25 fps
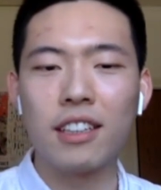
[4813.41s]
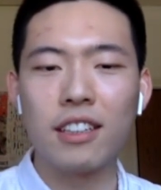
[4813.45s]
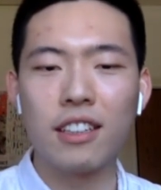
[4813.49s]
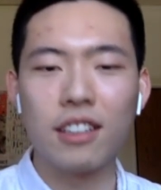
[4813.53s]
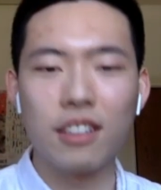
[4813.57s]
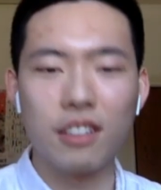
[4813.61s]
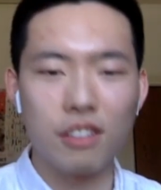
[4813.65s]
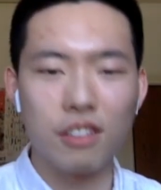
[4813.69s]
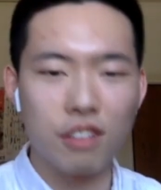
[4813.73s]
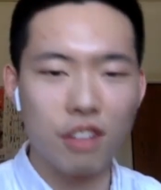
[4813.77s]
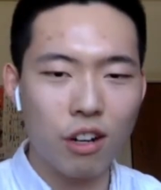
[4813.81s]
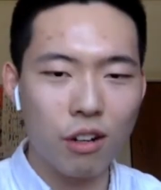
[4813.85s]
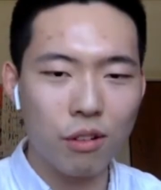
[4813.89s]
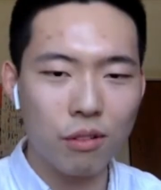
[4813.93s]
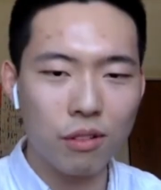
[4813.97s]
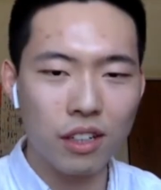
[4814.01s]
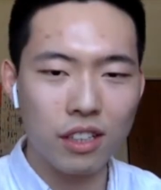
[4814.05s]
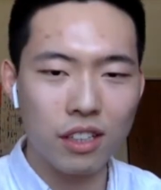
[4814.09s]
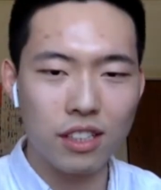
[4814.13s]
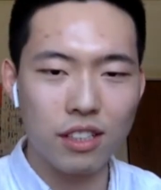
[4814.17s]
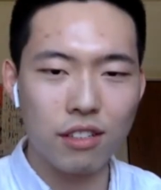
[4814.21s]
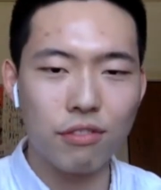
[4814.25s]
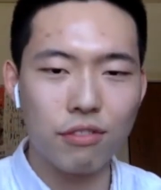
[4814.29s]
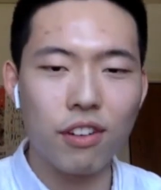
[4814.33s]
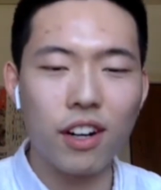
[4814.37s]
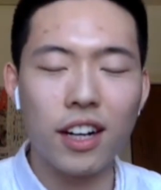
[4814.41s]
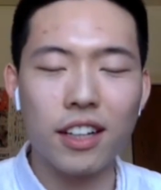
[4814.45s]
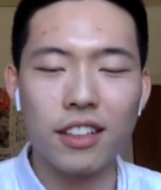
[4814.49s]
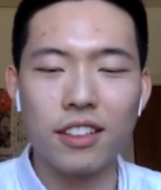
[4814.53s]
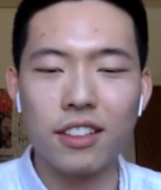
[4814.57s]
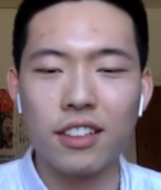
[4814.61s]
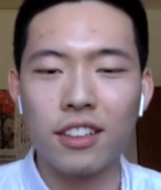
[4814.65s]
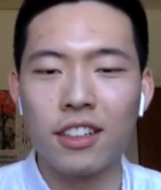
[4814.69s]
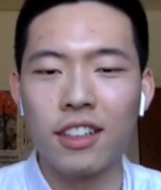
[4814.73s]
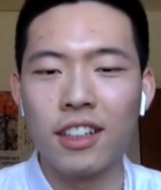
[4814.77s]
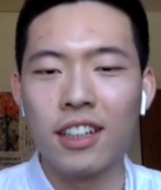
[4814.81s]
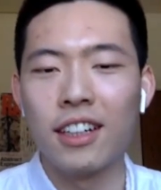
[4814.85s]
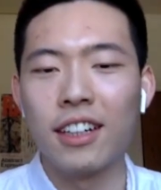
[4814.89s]
He is known as the
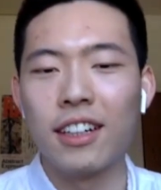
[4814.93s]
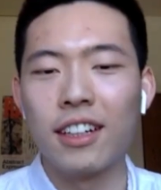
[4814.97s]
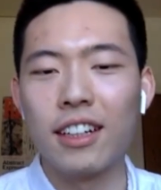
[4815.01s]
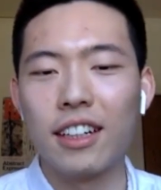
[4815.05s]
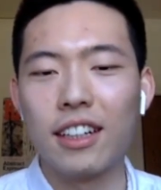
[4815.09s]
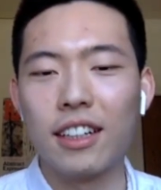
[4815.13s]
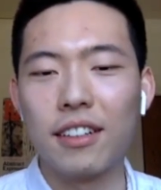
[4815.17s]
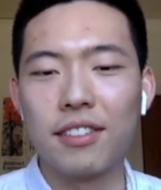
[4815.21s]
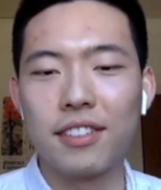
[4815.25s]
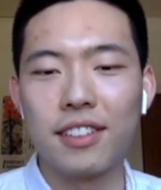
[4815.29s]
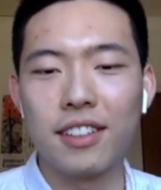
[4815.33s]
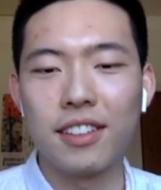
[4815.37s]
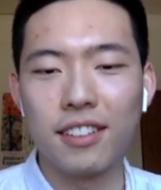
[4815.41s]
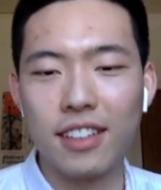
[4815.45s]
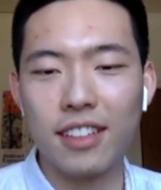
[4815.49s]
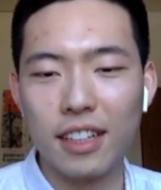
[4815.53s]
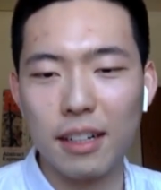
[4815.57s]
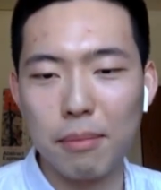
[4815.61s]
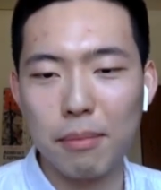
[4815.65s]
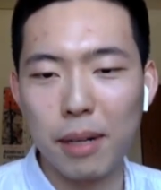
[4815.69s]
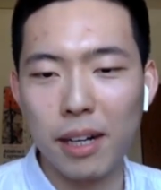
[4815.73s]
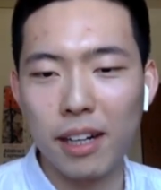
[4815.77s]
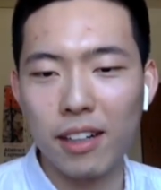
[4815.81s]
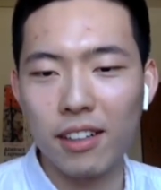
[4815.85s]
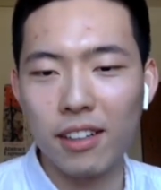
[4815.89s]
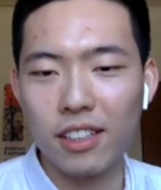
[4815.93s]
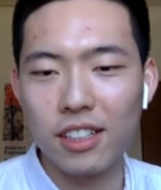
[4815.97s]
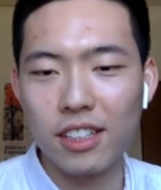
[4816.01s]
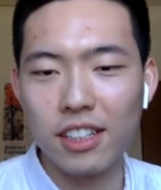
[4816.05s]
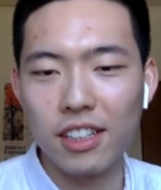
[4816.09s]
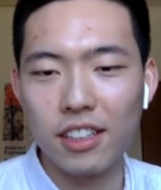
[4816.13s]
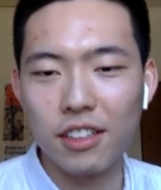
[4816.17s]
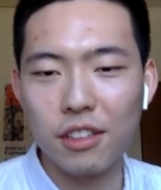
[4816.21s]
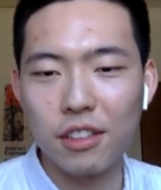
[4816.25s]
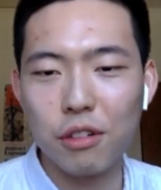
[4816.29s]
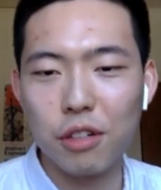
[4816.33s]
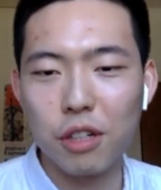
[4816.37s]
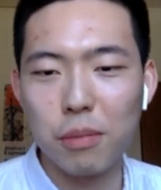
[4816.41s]
father of synthetic biology
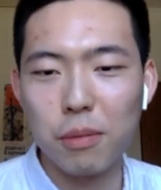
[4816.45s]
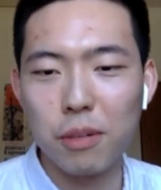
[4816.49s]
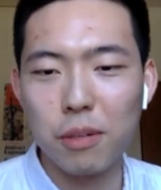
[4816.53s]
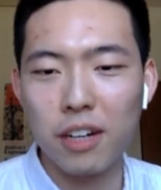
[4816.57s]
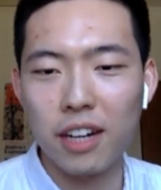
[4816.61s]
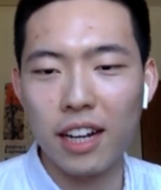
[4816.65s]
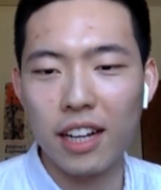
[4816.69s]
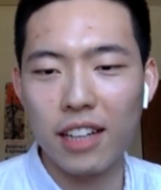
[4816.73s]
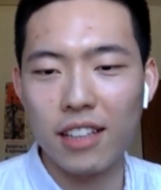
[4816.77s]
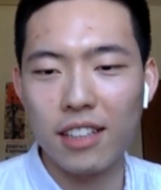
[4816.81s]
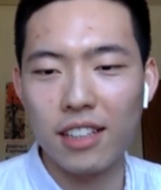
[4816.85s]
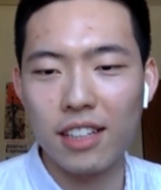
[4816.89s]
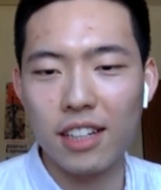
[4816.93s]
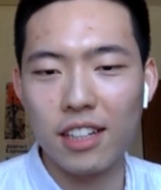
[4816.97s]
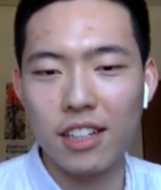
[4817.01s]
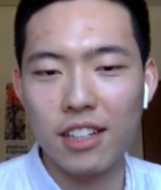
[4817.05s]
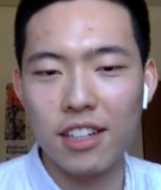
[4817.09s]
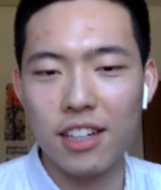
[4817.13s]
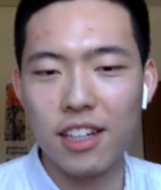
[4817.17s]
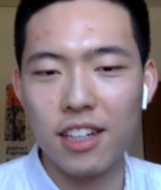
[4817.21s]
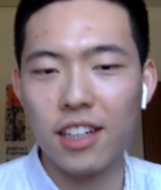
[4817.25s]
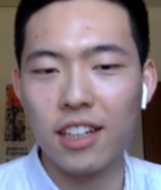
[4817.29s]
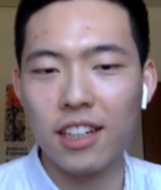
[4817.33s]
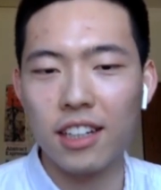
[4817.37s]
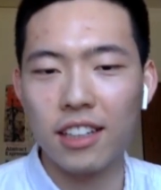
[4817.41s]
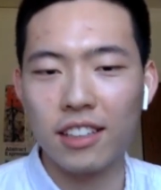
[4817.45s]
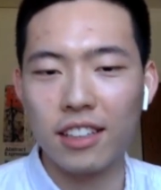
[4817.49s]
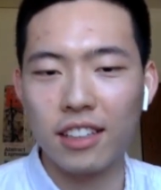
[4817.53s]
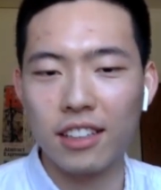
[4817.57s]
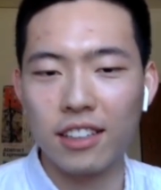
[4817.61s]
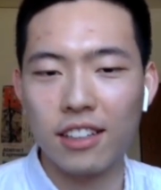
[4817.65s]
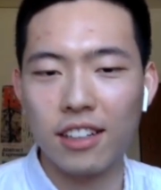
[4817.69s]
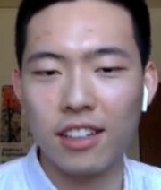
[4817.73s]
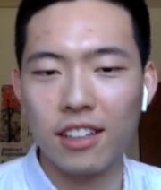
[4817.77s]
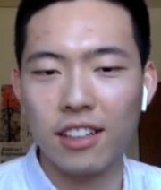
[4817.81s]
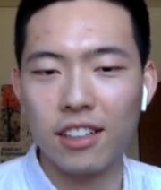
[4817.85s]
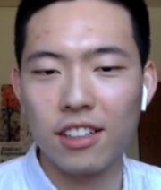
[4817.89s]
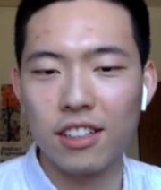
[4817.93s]
and CRISPR Cas9 gene editing
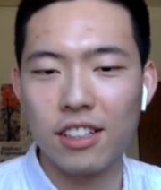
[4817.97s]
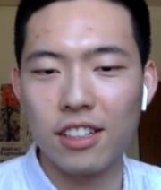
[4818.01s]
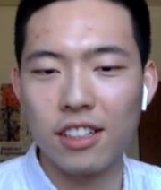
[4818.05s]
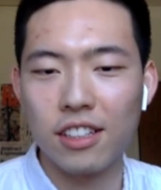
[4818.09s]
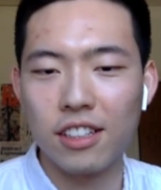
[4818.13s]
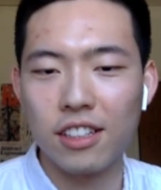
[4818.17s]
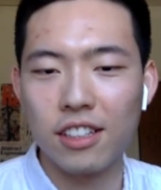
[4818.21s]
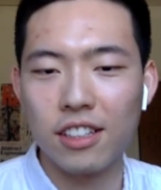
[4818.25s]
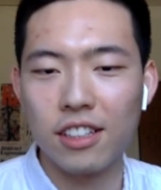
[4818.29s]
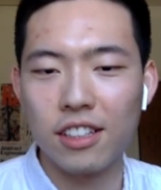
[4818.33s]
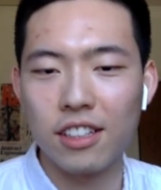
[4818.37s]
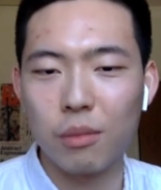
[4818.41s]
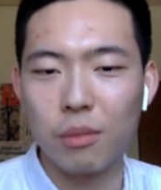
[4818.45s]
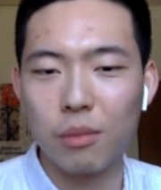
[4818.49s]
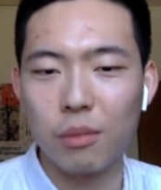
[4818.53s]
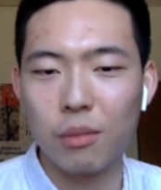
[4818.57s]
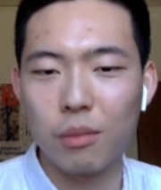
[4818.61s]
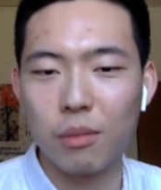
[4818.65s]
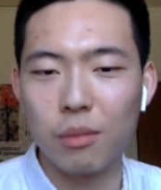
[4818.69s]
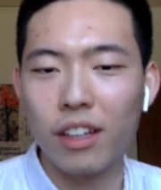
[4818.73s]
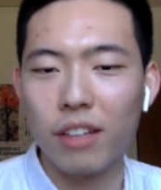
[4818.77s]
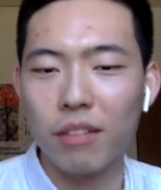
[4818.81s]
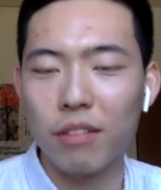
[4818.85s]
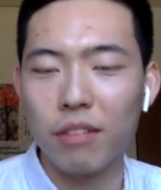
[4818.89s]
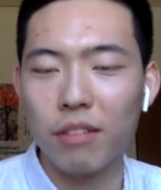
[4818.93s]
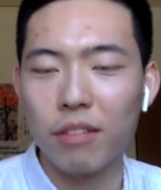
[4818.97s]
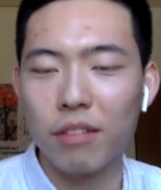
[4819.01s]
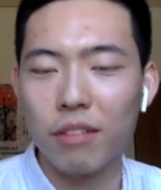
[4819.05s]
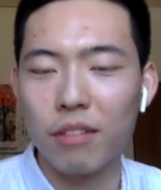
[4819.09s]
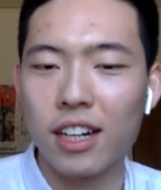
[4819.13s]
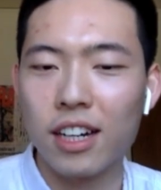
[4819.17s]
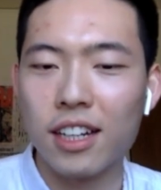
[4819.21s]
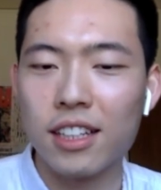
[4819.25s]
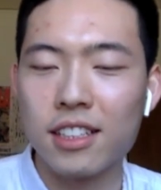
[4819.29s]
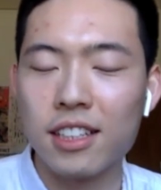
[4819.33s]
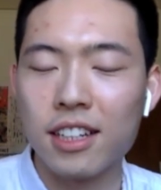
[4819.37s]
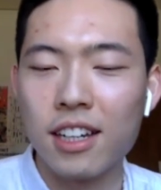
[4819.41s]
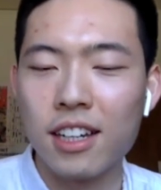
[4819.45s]
technology and widely
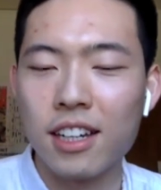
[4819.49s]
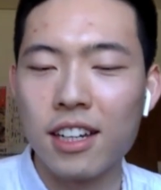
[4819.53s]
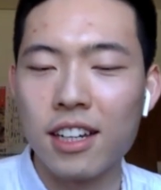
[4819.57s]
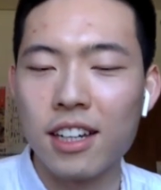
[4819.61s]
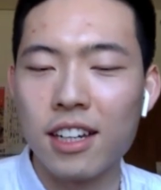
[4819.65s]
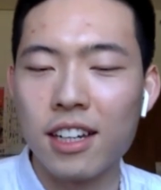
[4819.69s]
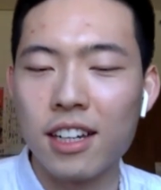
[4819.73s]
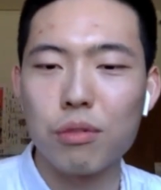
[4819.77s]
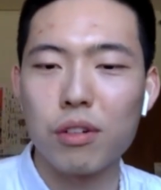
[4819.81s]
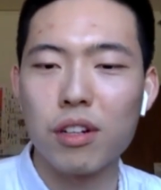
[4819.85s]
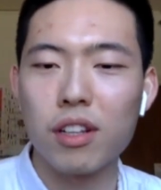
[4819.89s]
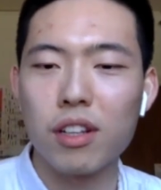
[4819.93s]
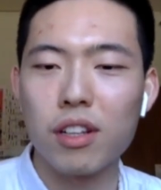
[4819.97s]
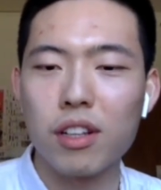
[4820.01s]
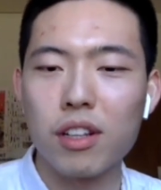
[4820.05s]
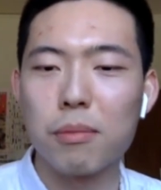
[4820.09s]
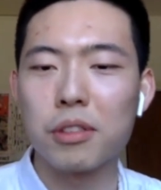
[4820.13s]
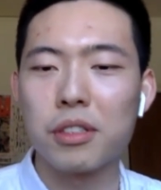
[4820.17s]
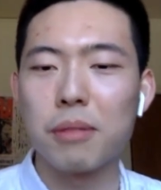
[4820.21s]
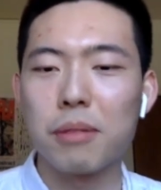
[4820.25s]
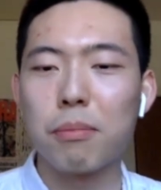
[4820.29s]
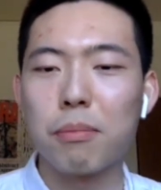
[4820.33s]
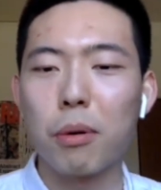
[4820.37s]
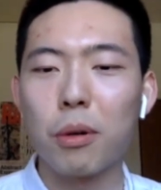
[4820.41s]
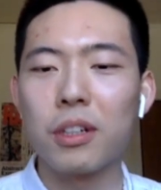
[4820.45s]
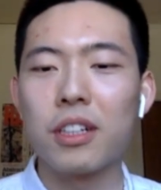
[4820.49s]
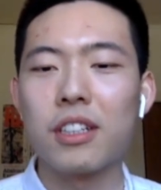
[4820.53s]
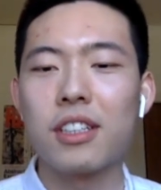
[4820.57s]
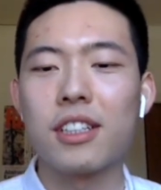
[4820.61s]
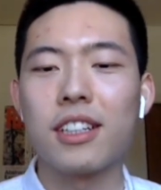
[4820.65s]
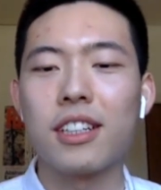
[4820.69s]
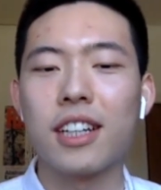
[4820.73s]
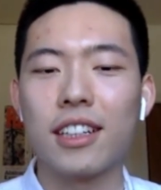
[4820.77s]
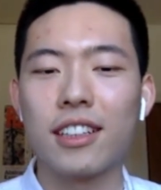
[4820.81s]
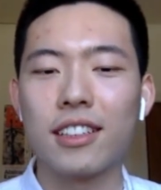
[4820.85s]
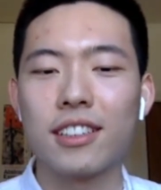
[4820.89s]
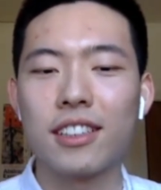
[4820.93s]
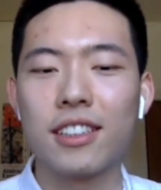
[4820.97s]
recognized as one of the most important
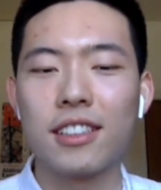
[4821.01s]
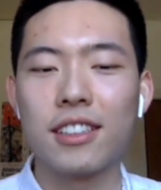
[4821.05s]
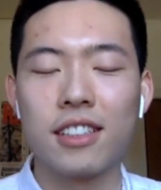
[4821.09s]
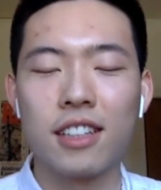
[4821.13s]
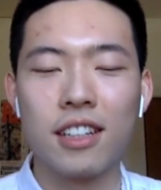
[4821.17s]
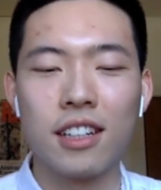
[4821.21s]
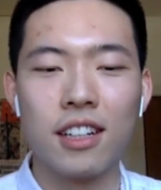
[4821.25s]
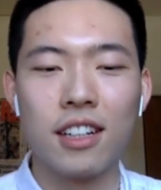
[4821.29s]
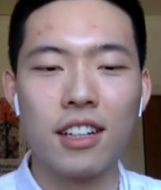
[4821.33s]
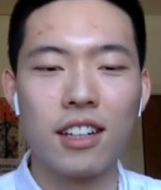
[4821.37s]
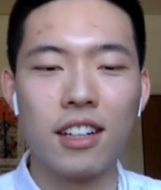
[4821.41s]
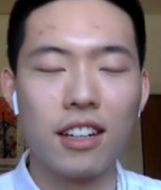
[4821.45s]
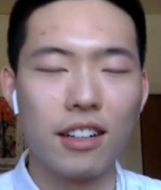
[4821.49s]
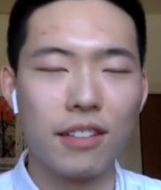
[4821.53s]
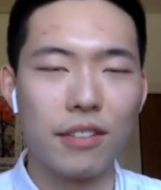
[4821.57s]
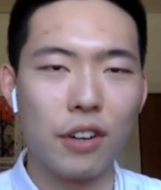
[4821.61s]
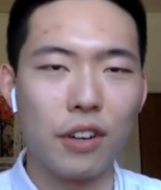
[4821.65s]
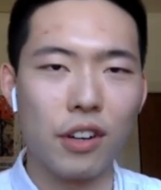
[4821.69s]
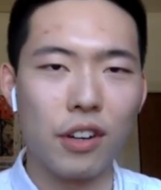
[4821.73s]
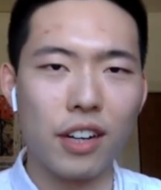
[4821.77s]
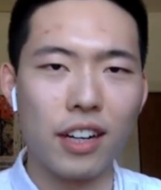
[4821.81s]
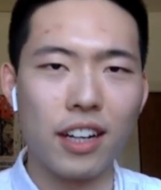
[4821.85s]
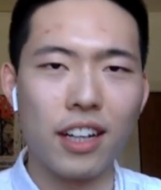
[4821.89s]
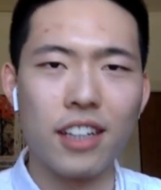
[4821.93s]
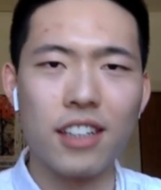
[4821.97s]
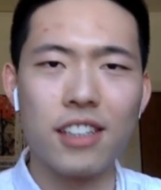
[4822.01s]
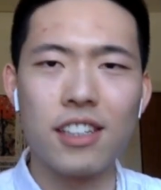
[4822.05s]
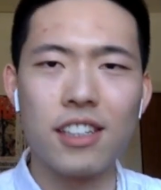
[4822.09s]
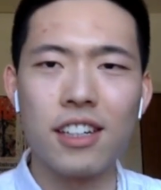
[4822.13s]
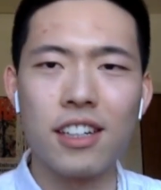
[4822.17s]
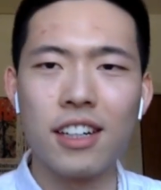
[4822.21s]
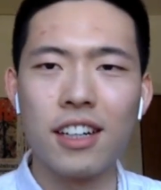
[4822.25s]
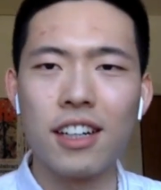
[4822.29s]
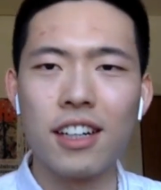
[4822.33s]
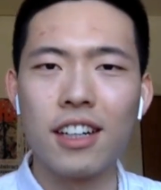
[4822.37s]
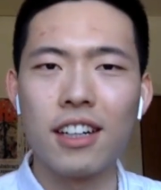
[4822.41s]
geneticists of our age.